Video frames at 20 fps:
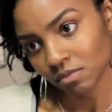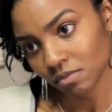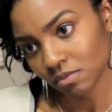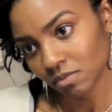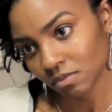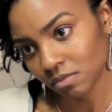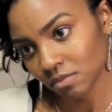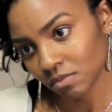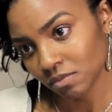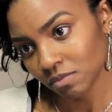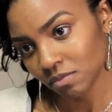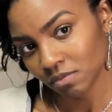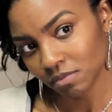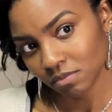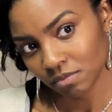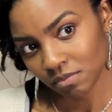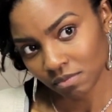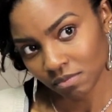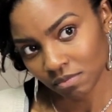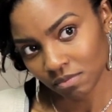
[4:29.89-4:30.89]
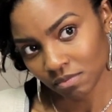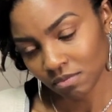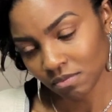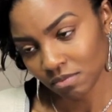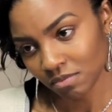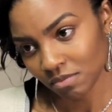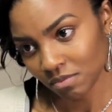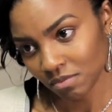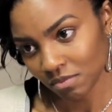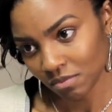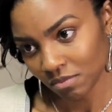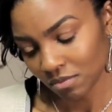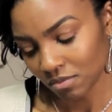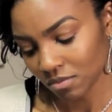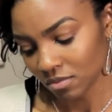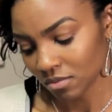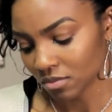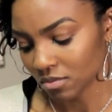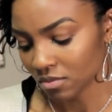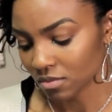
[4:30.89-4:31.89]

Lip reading: Nothing is said.